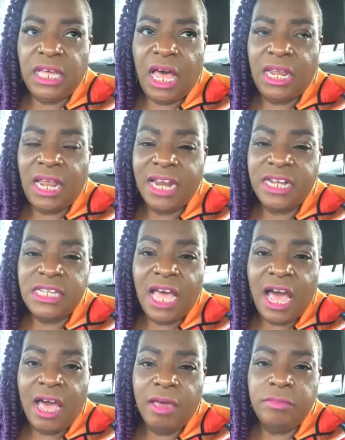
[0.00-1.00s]
a lot of
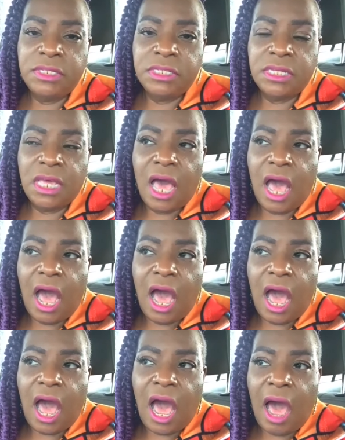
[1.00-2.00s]
times,
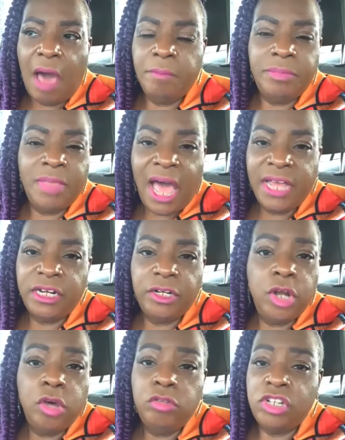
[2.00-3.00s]
I'm not
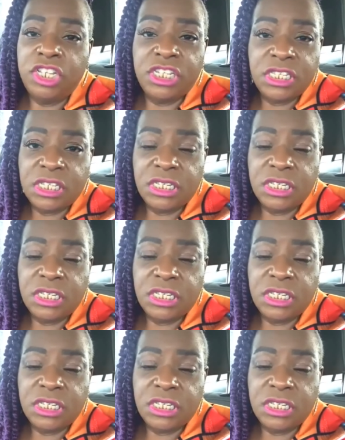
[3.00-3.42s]
noticed.